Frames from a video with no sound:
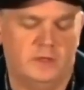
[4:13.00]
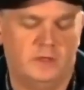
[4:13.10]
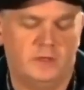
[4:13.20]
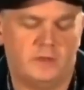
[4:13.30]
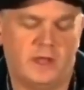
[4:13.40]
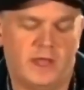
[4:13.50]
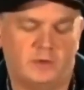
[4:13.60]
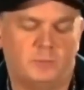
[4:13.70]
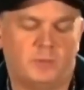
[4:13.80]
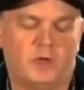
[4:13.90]
then how did
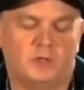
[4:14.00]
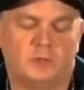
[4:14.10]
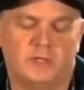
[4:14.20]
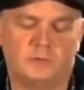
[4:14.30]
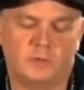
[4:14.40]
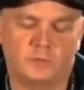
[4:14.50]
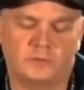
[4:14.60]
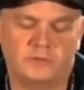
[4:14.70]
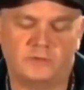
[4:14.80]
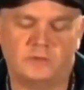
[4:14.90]
Apollo 11 through
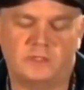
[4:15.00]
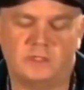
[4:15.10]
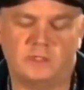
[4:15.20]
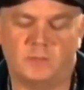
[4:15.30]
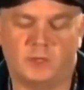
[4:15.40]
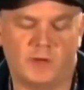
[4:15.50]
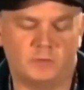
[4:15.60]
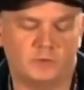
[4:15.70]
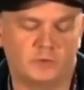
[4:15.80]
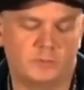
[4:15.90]
17 make round
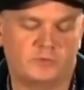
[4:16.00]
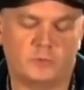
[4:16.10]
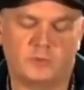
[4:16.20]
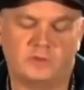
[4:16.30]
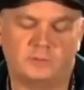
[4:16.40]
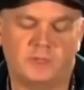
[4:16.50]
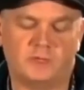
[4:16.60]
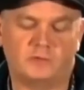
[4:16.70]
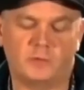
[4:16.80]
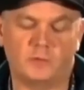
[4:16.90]
trips through these belts
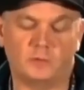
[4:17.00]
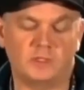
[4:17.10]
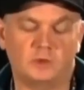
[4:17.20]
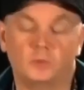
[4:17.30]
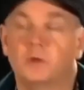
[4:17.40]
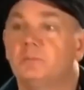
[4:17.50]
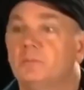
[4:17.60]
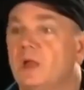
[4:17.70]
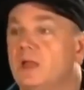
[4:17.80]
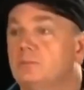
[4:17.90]
with only
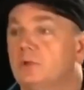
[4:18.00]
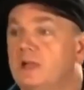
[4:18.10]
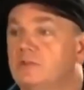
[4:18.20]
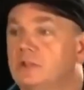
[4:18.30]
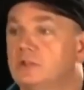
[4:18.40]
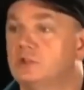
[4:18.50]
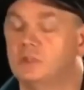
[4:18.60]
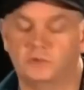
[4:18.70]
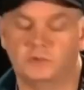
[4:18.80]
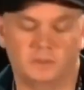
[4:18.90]
aluminum and plastic as
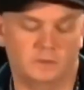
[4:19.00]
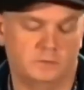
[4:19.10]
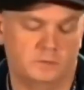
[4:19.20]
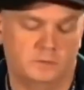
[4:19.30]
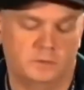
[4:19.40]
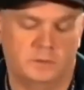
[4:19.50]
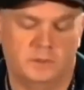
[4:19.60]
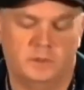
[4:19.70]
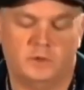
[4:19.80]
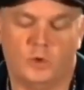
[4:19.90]

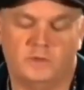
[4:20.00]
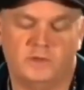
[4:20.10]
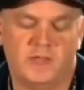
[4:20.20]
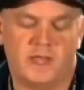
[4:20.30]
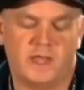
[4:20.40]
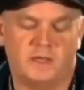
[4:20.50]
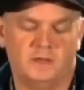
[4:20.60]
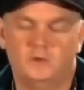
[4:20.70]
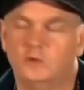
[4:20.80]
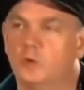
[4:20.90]
shielding? No one
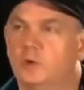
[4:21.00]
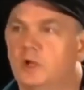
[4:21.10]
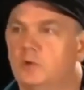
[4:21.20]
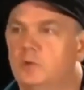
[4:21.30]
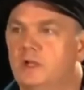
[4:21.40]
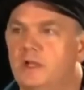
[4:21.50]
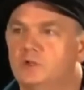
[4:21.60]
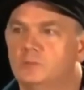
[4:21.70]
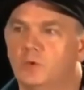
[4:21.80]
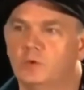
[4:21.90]
died, no one got
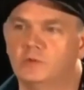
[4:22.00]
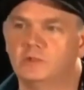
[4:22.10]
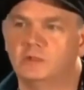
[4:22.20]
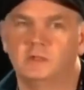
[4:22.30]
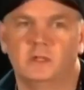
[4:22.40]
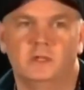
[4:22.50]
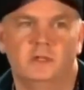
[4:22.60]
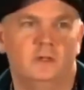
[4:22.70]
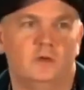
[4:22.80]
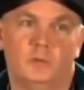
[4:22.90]
radiation
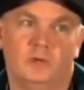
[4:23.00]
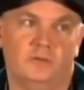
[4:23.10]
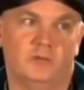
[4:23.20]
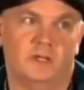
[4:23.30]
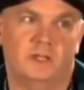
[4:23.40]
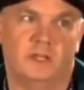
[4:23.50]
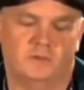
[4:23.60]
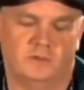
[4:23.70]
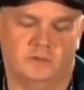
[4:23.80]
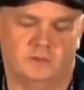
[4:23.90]
poisoning, nobody even got
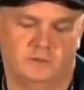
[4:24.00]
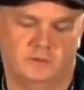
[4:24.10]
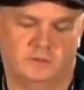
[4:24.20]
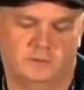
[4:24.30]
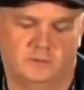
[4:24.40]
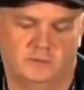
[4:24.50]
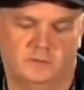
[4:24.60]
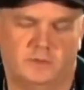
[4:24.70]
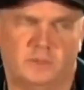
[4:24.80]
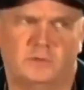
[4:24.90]
cancer. I
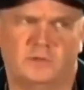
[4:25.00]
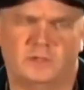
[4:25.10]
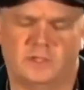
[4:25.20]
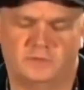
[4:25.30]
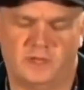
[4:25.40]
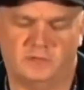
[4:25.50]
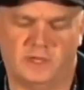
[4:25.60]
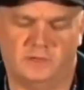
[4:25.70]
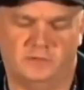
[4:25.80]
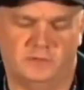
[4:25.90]
think there's still like 5 left.